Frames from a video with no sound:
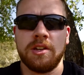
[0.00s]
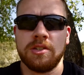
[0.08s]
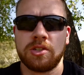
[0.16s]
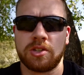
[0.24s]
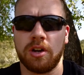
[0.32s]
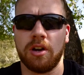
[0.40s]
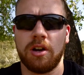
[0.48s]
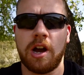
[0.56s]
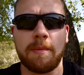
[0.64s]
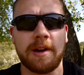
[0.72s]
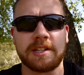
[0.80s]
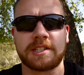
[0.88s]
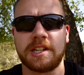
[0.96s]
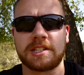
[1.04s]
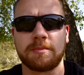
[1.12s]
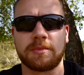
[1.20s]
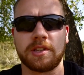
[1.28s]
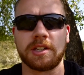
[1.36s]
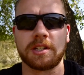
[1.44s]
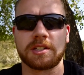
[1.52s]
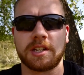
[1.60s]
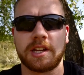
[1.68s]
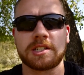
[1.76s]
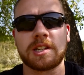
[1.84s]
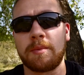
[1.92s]
So I might say some things
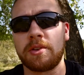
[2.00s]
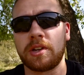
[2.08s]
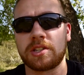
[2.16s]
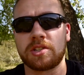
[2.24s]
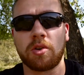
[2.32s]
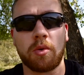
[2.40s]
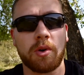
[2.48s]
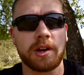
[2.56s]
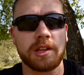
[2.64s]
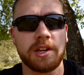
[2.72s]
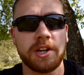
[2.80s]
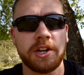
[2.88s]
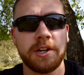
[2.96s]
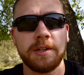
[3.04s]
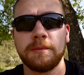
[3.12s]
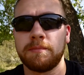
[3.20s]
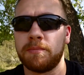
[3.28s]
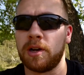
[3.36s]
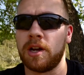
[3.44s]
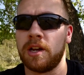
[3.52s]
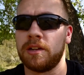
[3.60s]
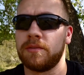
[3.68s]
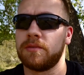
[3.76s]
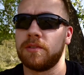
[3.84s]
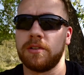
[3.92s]
that some of you guys don't want to hear, but
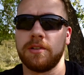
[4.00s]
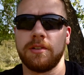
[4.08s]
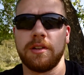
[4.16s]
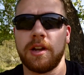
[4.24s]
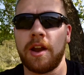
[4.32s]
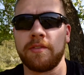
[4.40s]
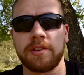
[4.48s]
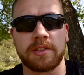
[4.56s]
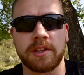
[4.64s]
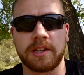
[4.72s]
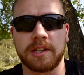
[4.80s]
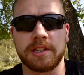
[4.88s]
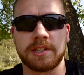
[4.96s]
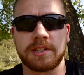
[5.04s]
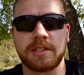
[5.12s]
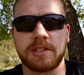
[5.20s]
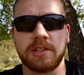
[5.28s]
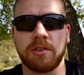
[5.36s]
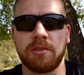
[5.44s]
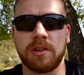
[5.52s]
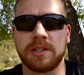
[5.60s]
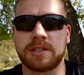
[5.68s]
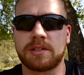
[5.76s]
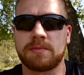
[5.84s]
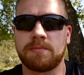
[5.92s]
everything is,
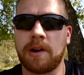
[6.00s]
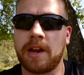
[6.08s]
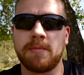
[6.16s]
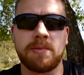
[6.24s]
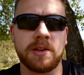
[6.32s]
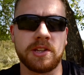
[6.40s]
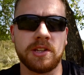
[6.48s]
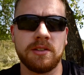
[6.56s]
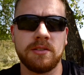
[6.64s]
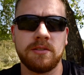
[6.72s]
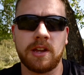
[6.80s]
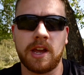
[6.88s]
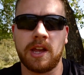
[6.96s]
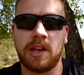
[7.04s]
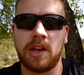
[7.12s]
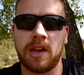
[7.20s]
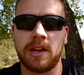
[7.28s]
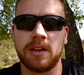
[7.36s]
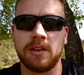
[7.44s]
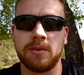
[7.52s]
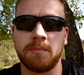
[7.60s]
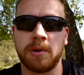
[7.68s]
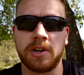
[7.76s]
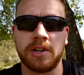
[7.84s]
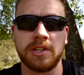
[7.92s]
it's my opinion,
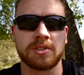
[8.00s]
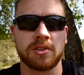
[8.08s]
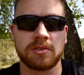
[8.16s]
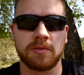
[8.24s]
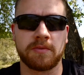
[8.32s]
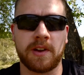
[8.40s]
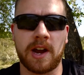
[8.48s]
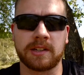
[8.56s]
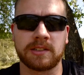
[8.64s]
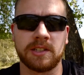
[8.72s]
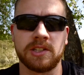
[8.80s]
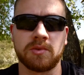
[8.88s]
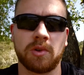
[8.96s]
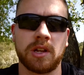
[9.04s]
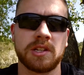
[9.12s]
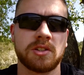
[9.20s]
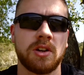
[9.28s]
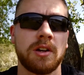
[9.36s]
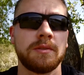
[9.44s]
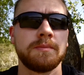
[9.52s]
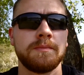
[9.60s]
but it is also fact. It is what I saw.